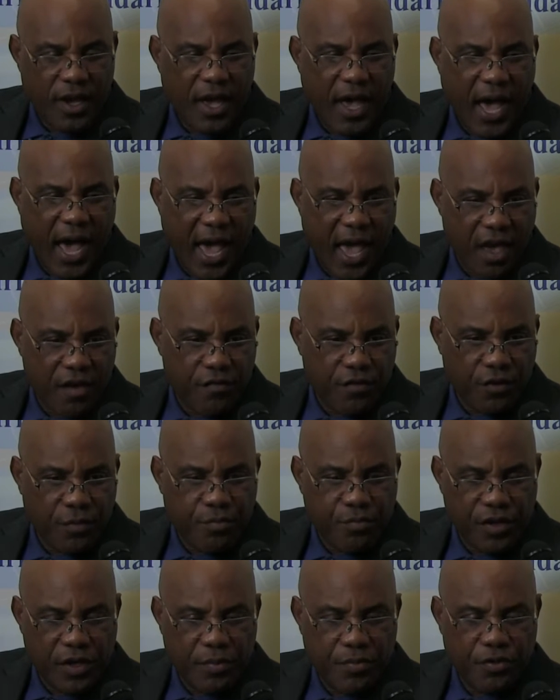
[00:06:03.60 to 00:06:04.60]
I
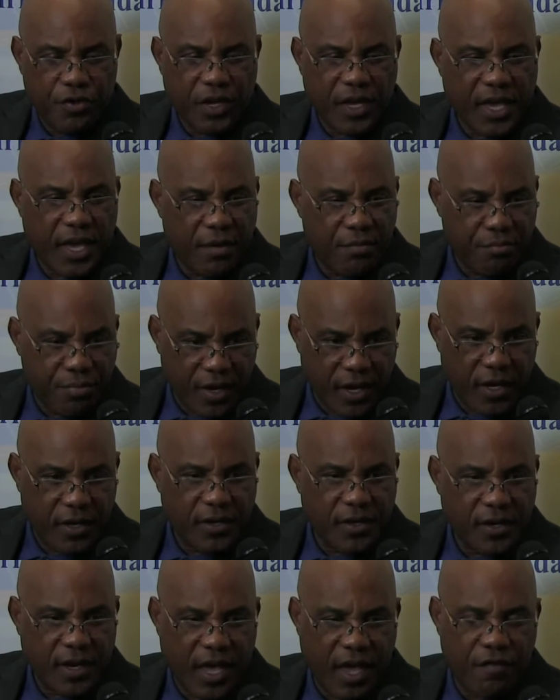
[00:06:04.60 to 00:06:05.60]
have people in the
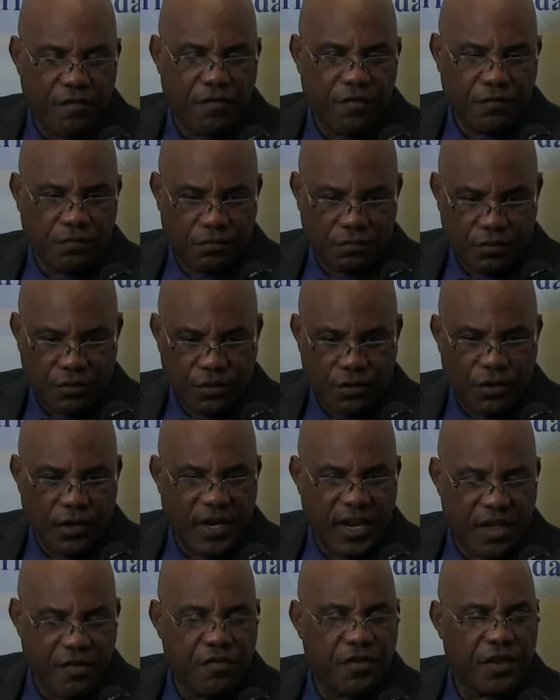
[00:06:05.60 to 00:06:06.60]
campaign. They
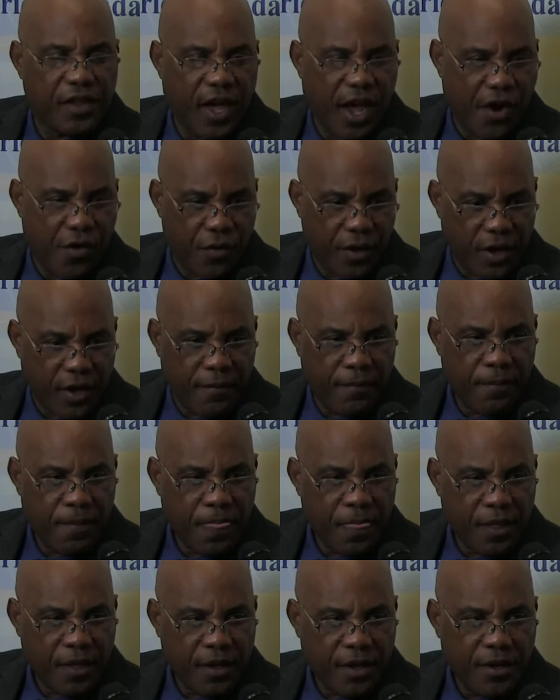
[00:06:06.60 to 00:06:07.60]
live in the area.
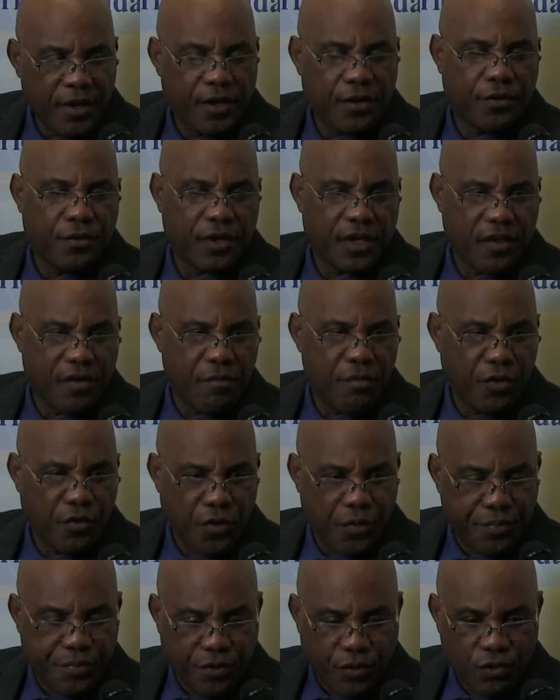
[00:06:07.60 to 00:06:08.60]
They'll give me
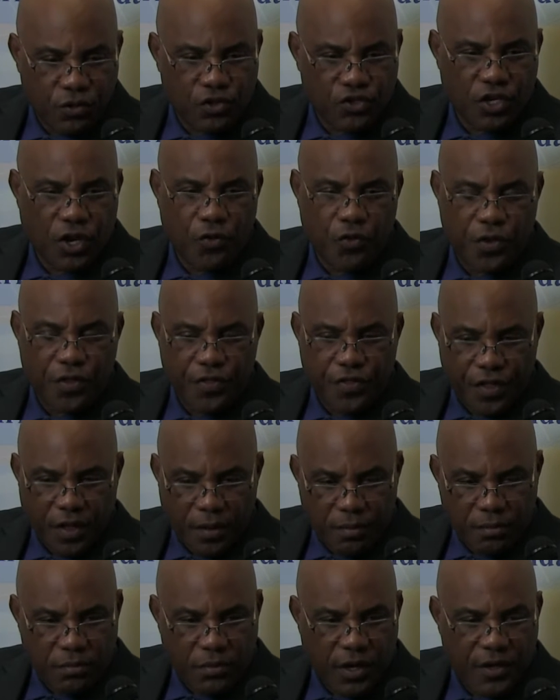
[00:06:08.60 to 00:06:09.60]
reports. I read
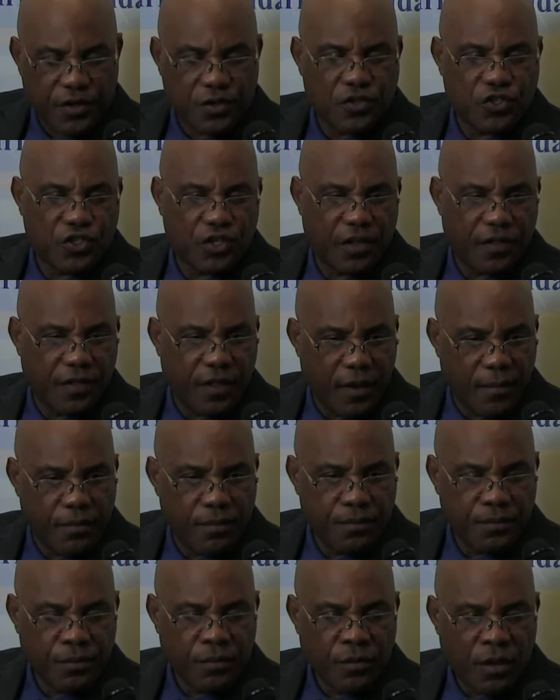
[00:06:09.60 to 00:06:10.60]
them, understand
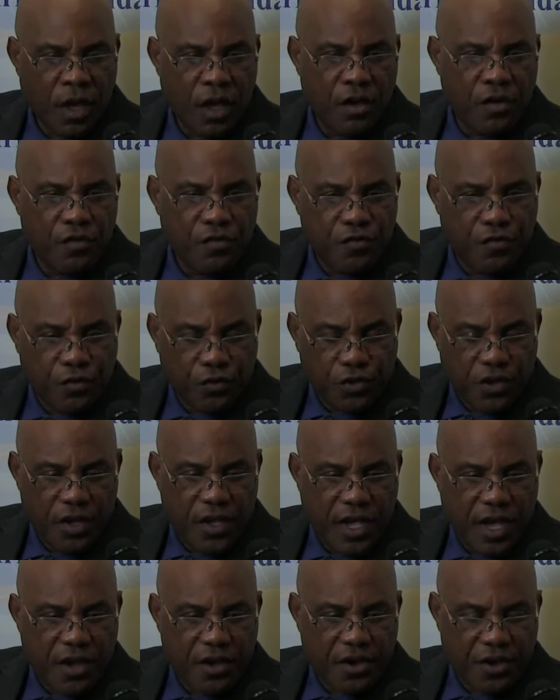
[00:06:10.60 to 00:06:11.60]
them. For the
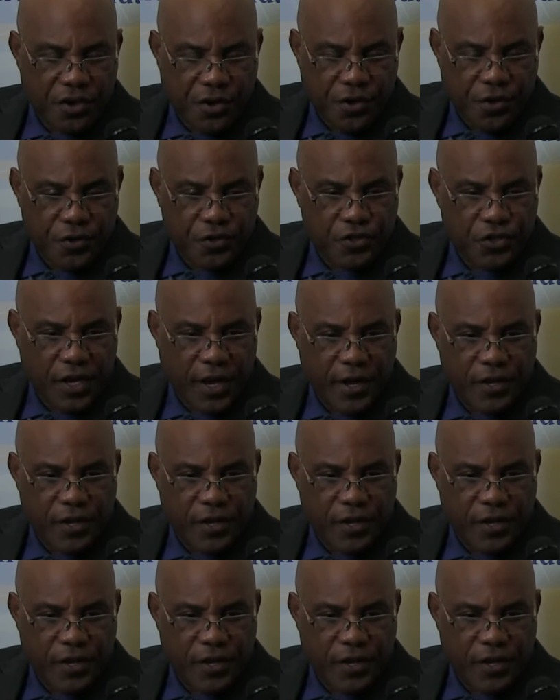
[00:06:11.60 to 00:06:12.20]
young girls,